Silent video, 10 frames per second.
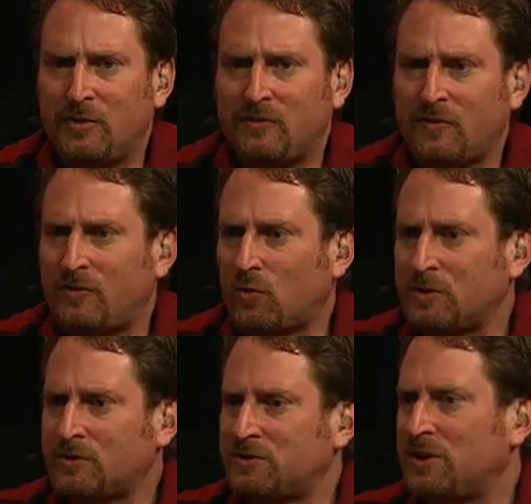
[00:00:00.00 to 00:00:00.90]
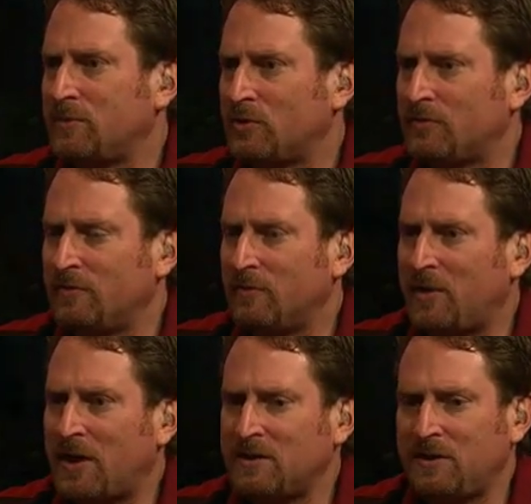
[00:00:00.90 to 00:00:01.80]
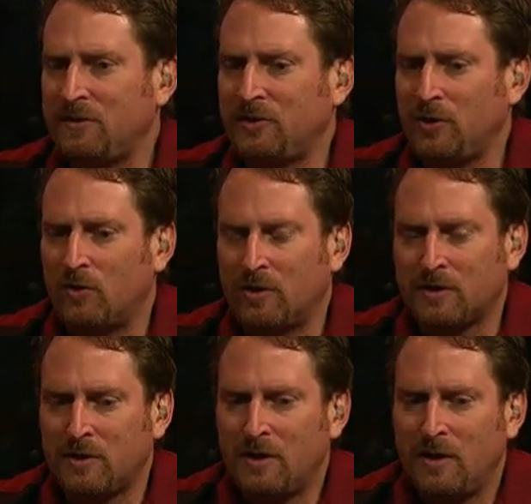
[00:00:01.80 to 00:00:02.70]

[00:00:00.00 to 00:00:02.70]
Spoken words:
It's the torture chambers of the Mad King Leoric.